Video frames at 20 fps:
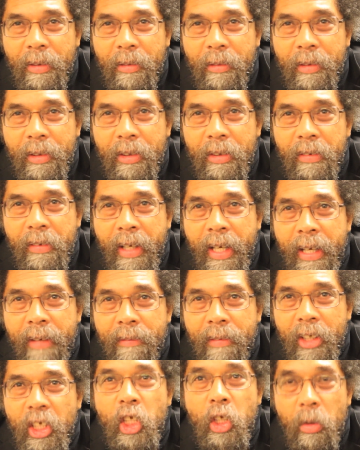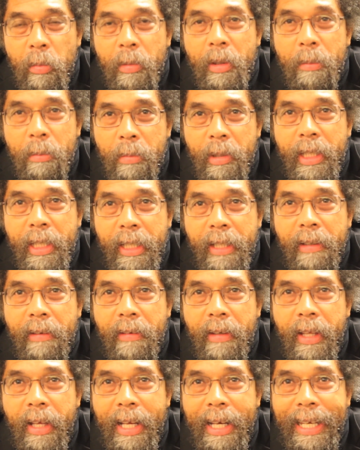when you have a human being
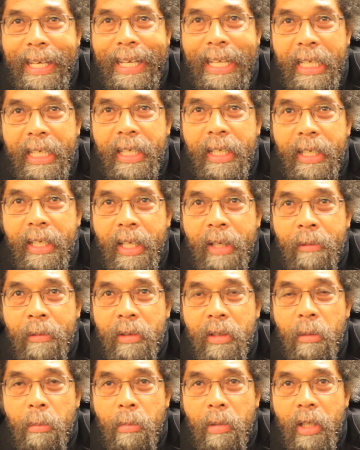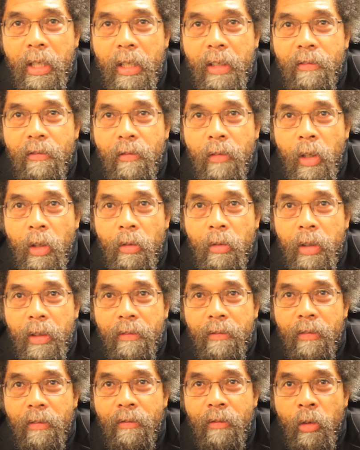there laying there with the blood flowing
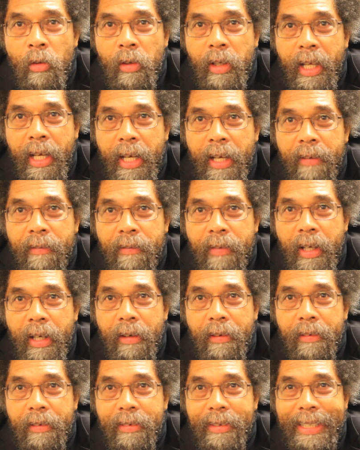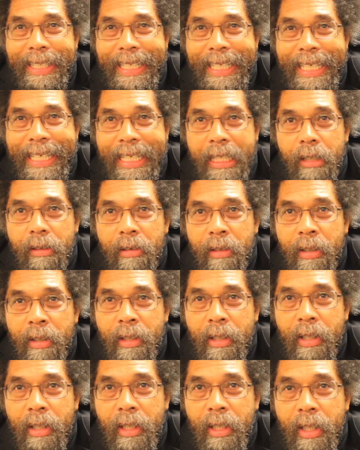for 4.5 hours in the heat,
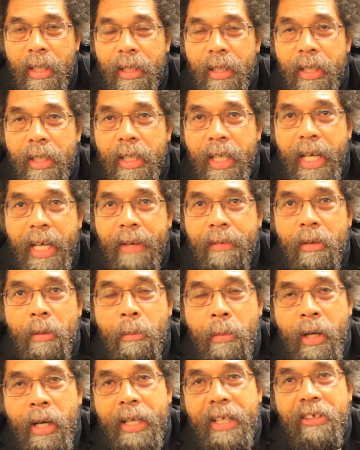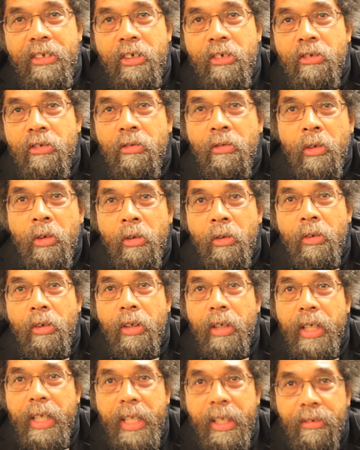and then to have the body just thrown
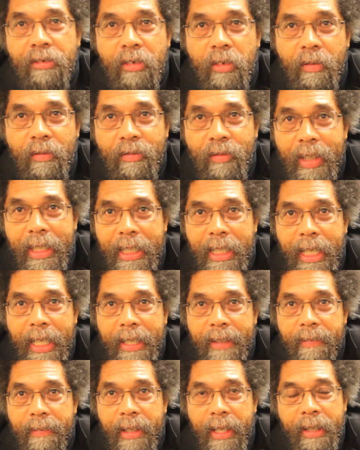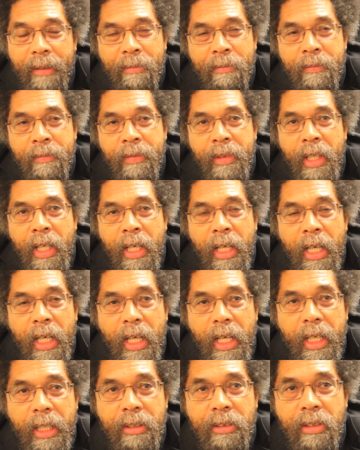on an SUV like that.
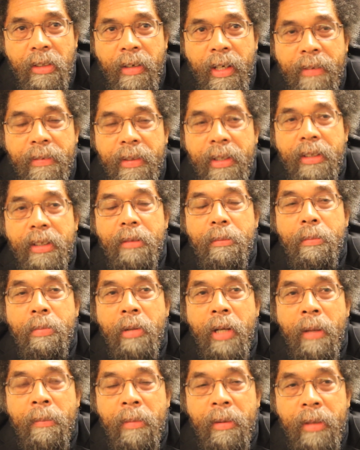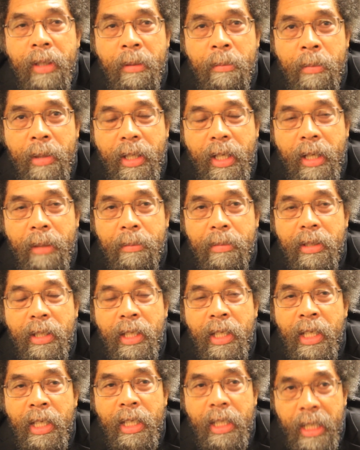And so I think the problem then becomes
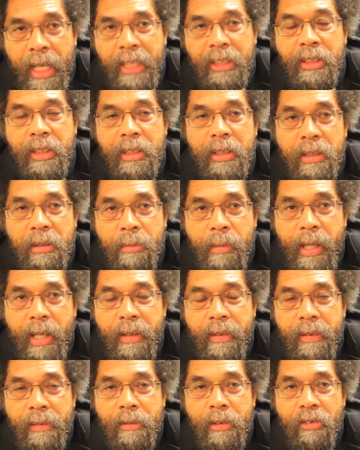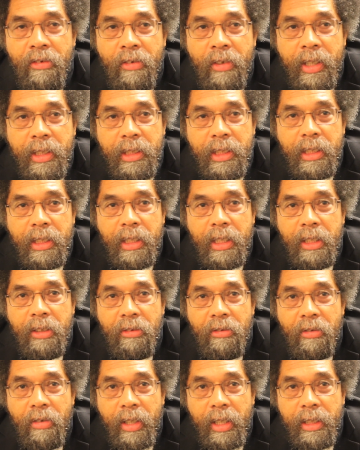not just a matter of the trust and
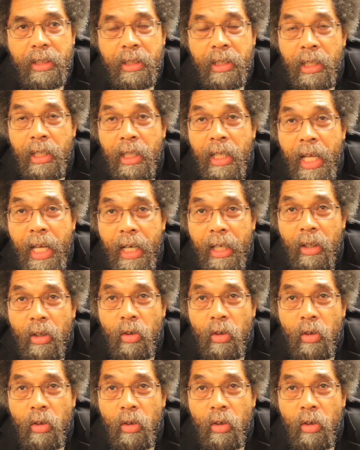distrust that a lot of the